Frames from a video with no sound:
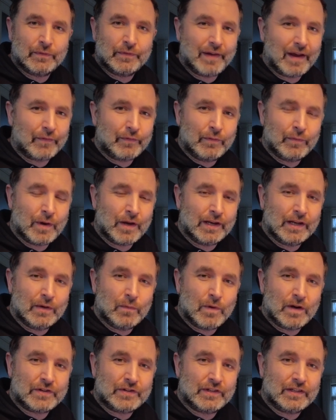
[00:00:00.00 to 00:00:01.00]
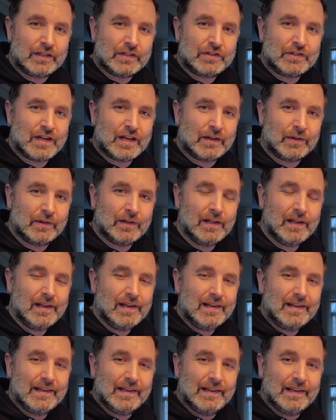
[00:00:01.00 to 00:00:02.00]
with everyone watching this channel.
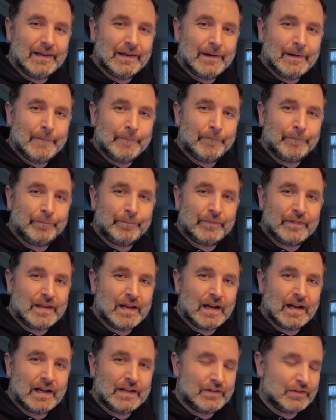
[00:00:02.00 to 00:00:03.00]
Yeah,